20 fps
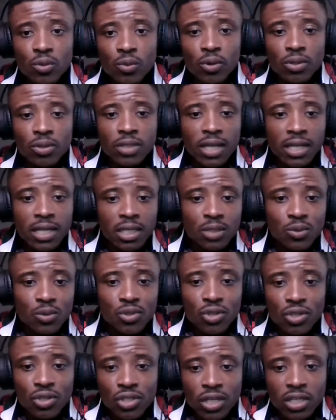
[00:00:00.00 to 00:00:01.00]
you want and to
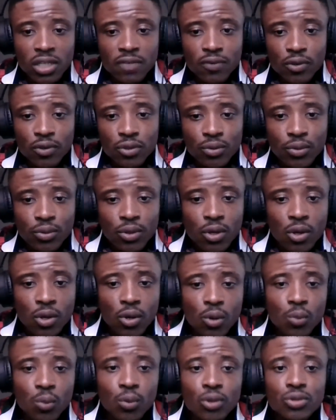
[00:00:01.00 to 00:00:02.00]
suggest for you
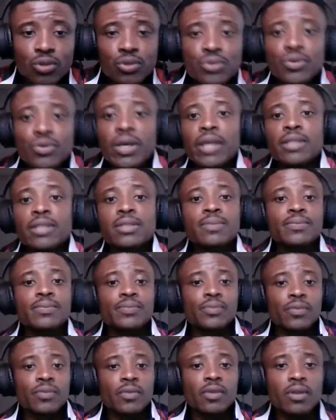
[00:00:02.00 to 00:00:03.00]
what to write.
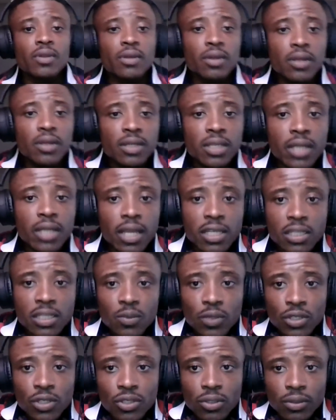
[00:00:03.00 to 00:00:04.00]
The next
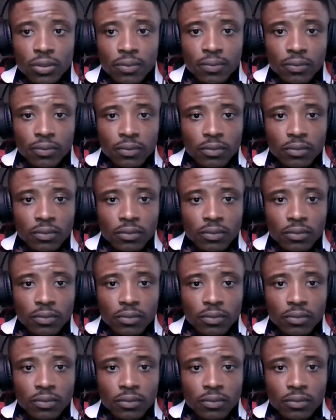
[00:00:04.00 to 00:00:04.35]
question,